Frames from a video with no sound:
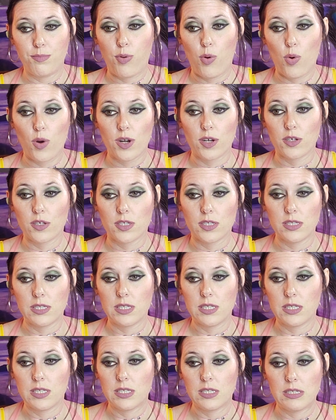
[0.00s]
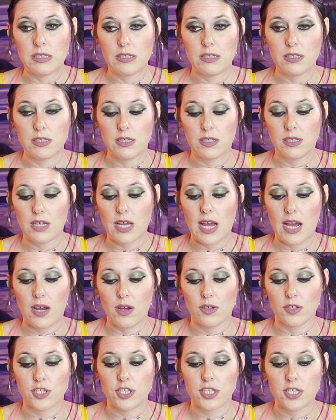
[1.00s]
portal.
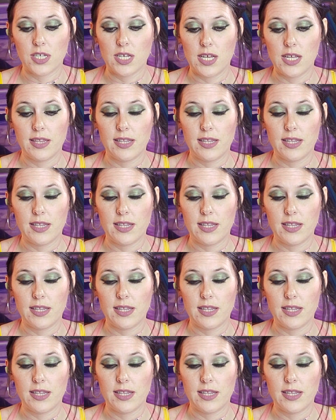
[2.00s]
Ouch.